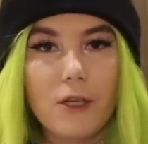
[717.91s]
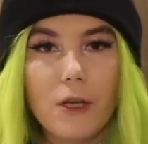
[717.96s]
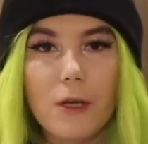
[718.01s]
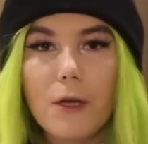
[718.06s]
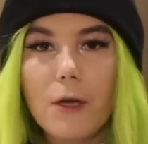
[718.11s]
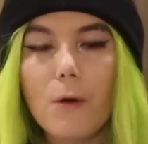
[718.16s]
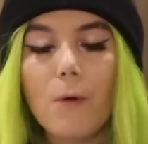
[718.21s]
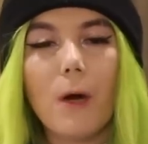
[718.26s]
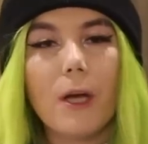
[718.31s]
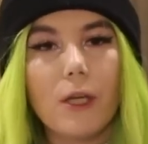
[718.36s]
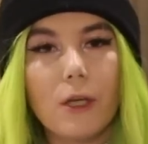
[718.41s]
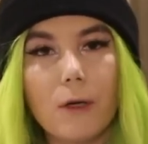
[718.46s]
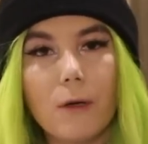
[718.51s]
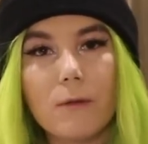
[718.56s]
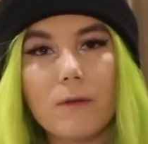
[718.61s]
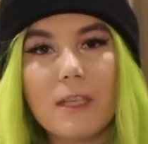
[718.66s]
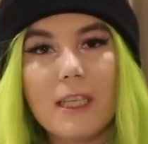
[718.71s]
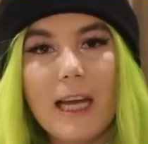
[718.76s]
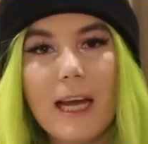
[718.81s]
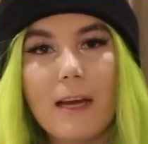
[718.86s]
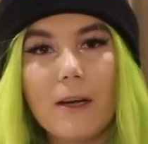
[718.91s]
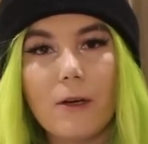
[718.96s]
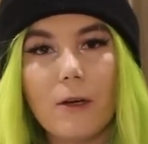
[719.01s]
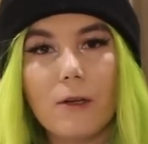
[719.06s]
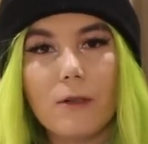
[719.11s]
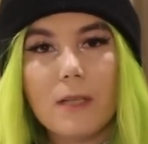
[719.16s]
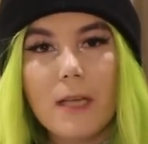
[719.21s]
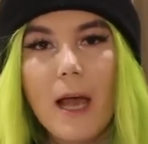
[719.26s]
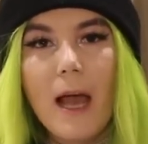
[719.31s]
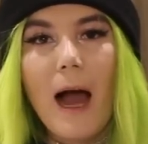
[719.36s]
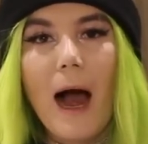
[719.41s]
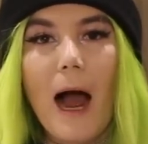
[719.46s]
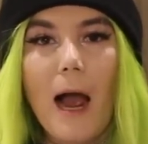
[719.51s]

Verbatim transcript: to you and your own standards,